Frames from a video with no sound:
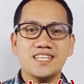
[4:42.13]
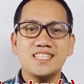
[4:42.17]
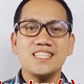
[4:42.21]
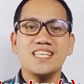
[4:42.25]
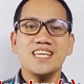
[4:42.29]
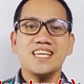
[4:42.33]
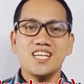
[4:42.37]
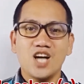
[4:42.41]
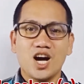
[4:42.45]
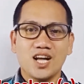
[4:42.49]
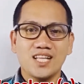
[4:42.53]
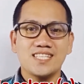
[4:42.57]
the
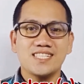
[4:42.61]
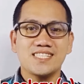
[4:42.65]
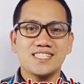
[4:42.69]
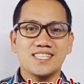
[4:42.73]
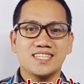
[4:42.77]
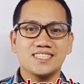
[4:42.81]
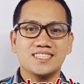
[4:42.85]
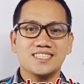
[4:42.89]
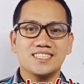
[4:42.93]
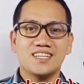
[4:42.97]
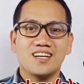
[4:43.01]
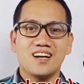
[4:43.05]

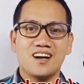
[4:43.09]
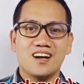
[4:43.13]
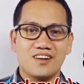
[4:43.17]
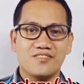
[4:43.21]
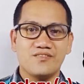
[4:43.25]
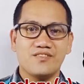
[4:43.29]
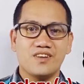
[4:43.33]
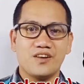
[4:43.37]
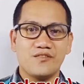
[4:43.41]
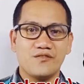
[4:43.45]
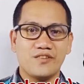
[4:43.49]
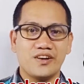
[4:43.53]
constant
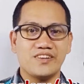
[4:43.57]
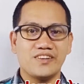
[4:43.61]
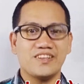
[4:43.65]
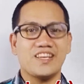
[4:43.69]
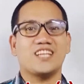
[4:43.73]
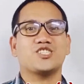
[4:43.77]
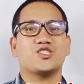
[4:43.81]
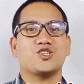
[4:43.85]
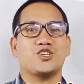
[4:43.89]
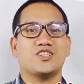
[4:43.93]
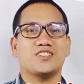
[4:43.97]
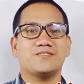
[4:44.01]
of
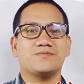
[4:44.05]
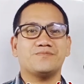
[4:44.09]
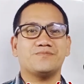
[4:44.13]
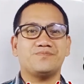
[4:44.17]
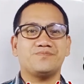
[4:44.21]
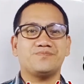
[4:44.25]
variation.